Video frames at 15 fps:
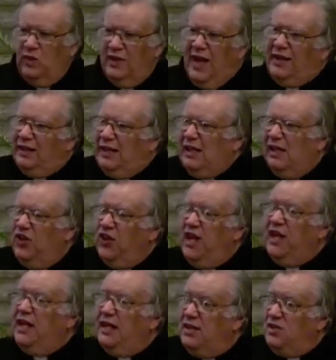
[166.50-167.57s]
That little
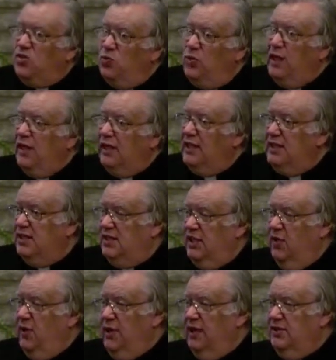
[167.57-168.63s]
thing is really
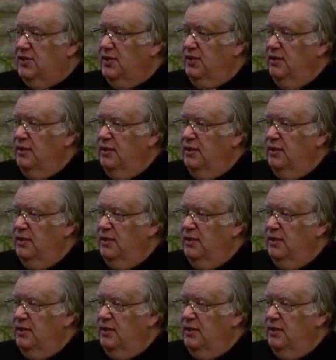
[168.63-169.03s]
serious.